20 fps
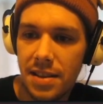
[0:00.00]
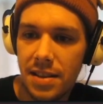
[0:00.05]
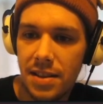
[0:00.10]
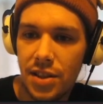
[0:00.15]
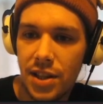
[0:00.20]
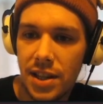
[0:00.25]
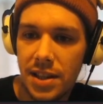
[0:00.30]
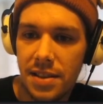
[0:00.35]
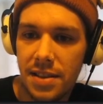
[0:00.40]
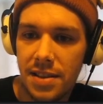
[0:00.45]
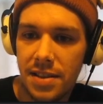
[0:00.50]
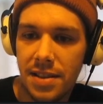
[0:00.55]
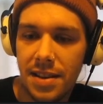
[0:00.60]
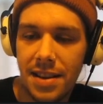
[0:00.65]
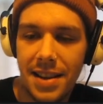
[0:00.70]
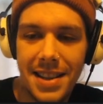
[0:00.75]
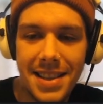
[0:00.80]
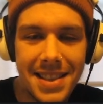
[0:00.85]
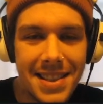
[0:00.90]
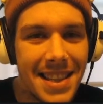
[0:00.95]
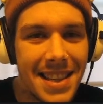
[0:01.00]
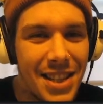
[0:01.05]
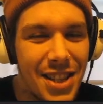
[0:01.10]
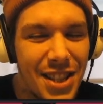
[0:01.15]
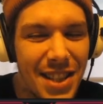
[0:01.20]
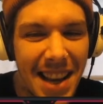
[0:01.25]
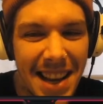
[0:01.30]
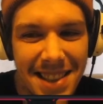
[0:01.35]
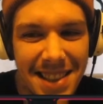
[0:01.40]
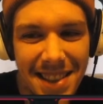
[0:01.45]
Shatter
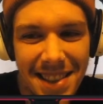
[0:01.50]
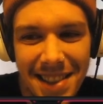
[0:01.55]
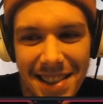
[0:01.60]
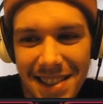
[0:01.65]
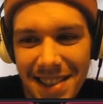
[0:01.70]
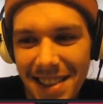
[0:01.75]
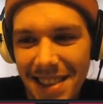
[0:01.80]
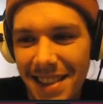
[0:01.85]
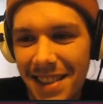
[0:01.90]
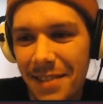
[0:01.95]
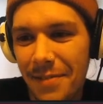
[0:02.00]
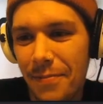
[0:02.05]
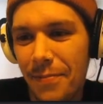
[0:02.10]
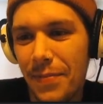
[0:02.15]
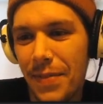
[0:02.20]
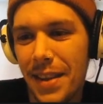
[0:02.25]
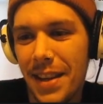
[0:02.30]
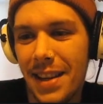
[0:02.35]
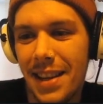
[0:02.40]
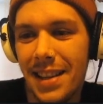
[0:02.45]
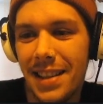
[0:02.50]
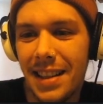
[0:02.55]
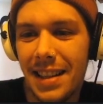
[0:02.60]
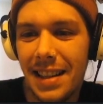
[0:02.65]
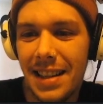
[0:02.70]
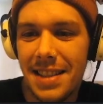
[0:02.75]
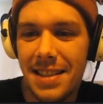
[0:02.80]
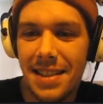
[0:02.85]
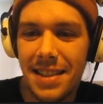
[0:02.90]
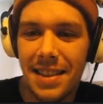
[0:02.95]
the Sky, and
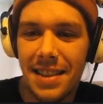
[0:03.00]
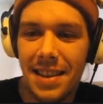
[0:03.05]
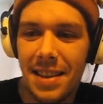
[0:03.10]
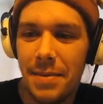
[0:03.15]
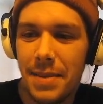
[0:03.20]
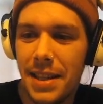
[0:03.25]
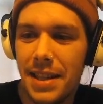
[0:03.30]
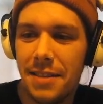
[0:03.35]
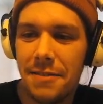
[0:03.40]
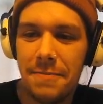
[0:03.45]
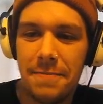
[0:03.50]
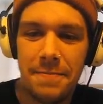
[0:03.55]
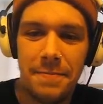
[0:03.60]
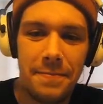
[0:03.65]
Cleansing. I mean,